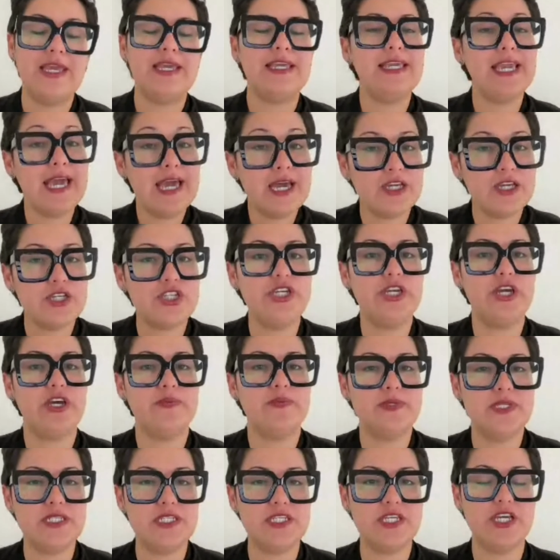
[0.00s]
Yeah, she
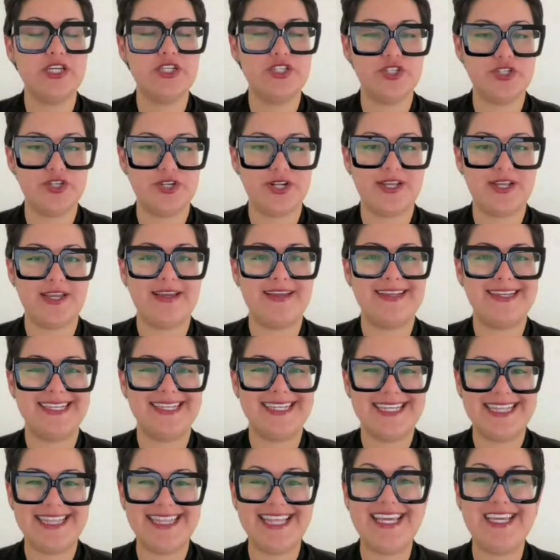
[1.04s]
helped us yesterday.
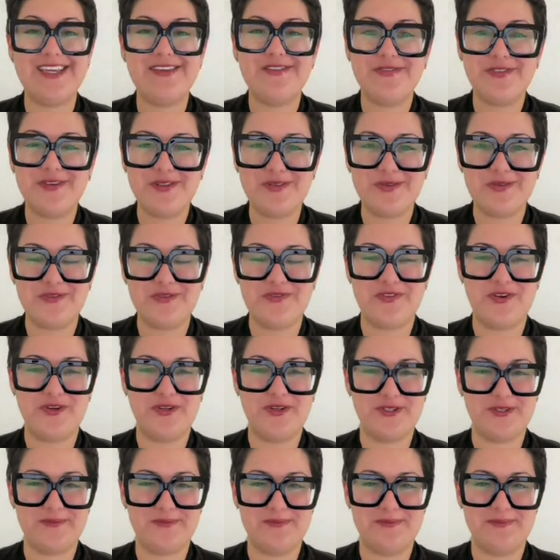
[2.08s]
Thank you for the
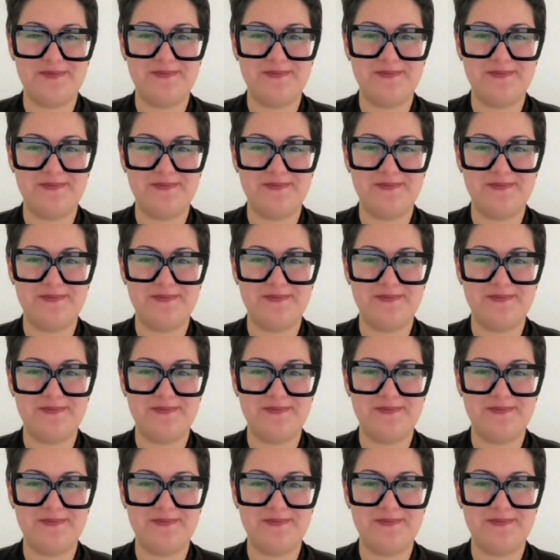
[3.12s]
referral.